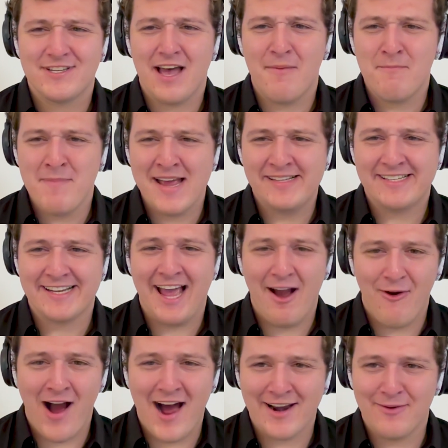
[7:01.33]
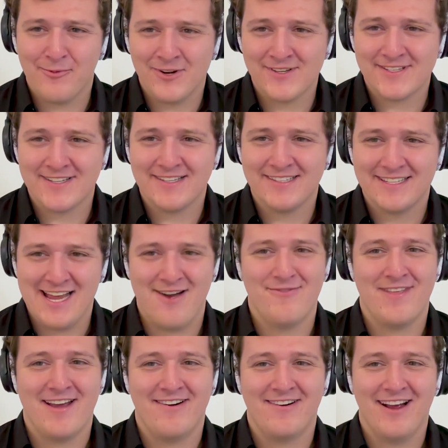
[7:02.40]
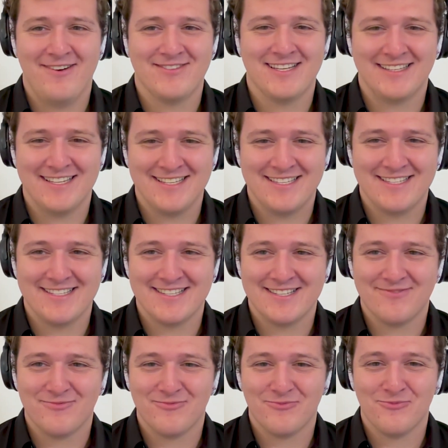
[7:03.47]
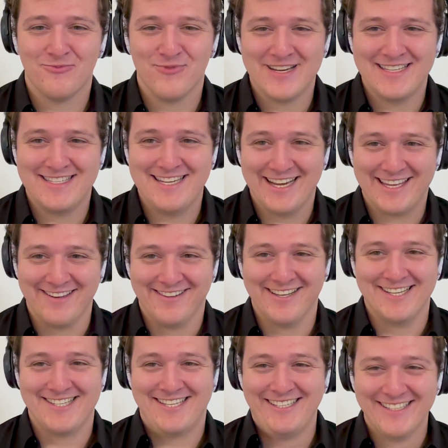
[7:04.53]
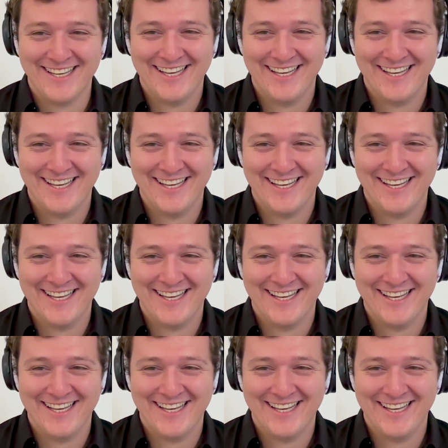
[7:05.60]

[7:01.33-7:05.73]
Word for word: amazing how hot it was down there. I was like this oh. is ridiculous.